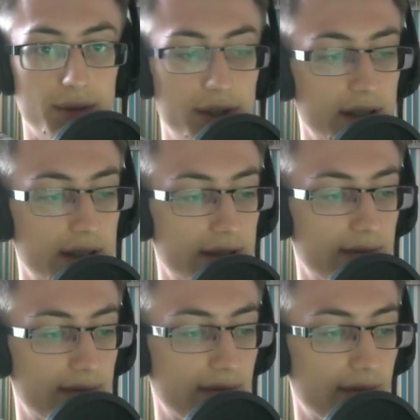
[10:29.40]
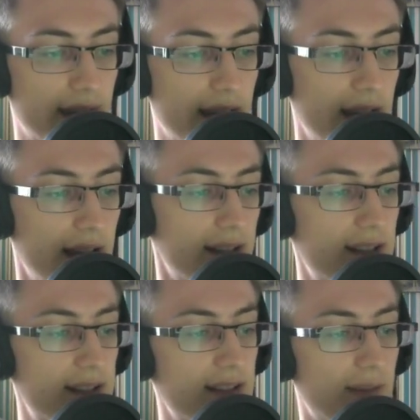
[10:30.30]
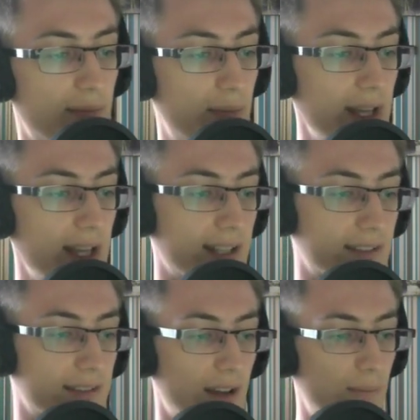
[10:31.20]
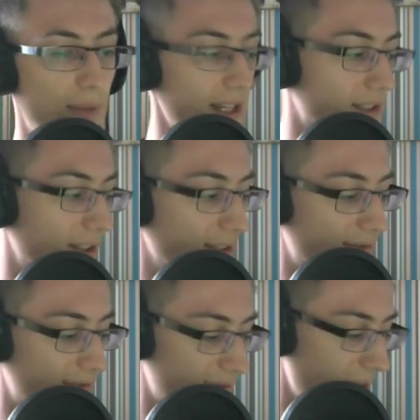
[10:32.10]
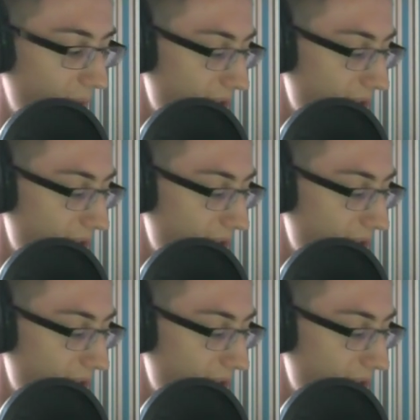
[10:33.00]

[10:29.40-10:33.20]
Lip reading: would. This is a big goof. Let me